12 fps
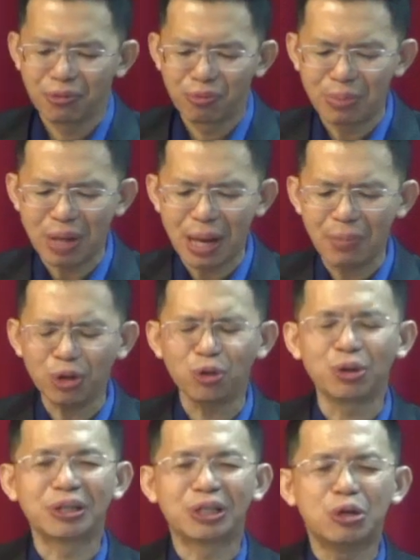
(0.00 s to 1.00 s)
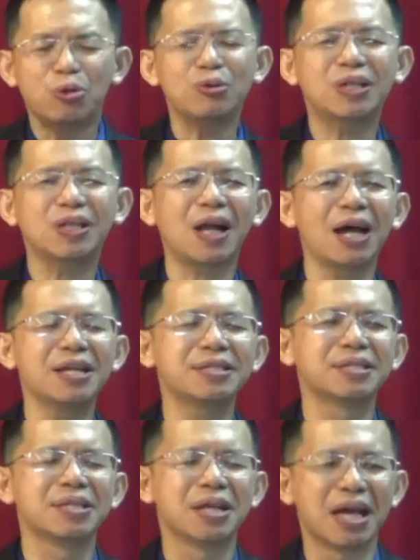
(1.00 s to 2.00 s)
we'll be able to
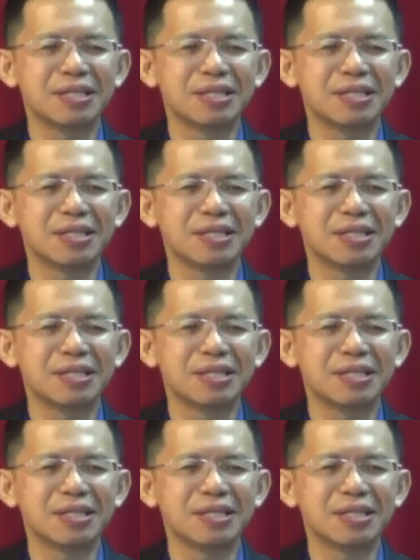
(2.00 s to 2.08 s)
utilize